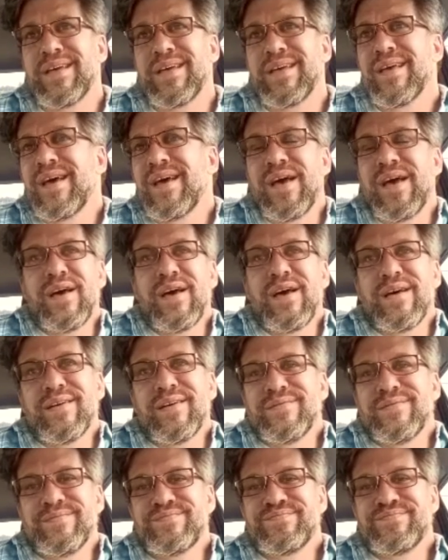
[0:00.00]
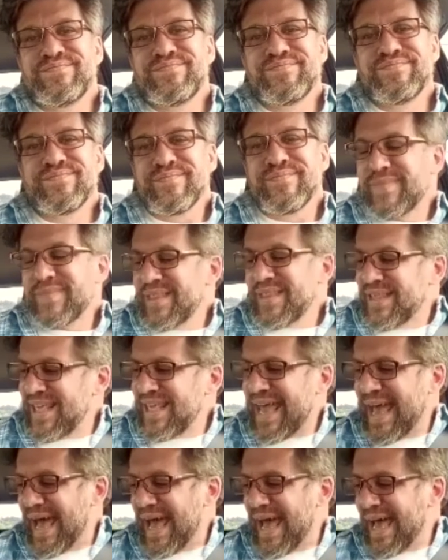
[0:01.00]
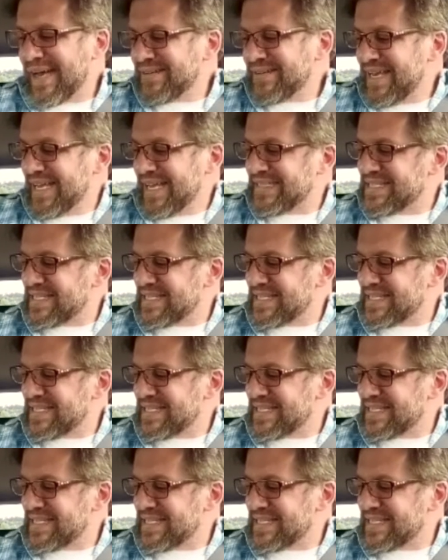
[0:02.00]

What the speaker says: would much rather watch the oldies, man. There's nothing better.